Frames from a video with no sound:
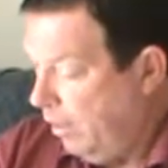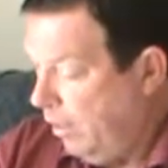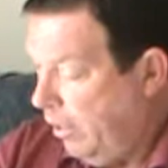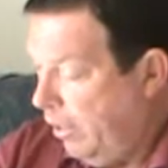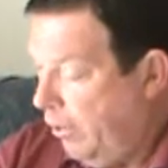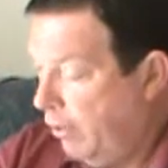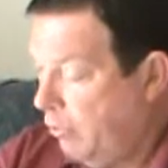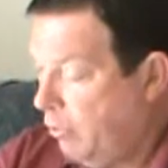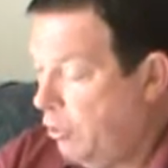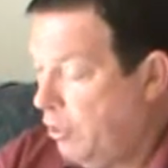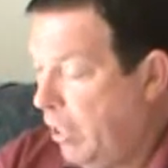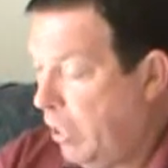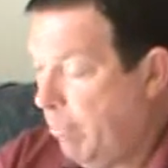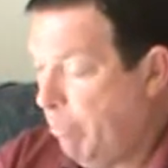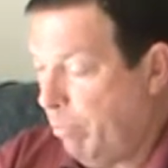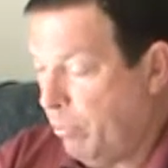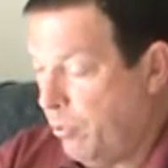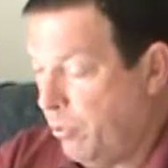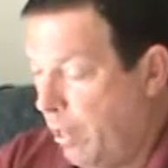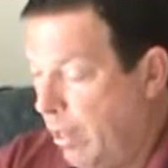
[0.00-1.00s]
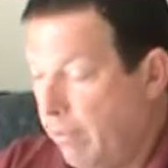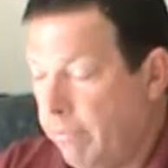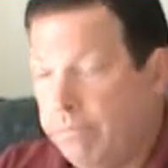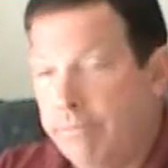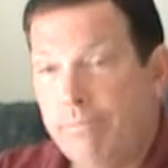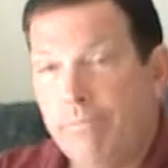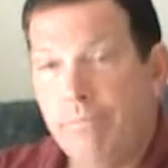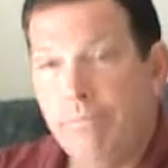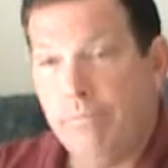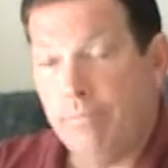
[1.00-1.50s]
he earns 10%,
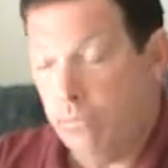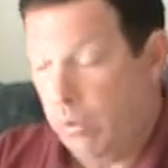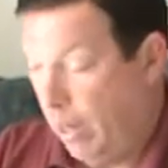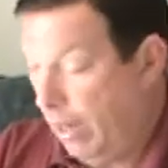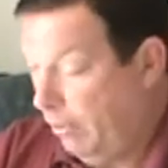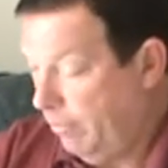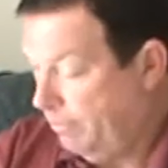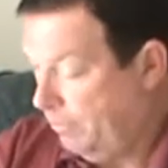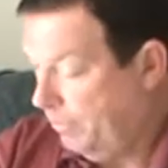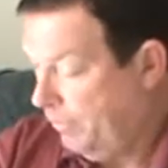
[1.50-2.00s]
right?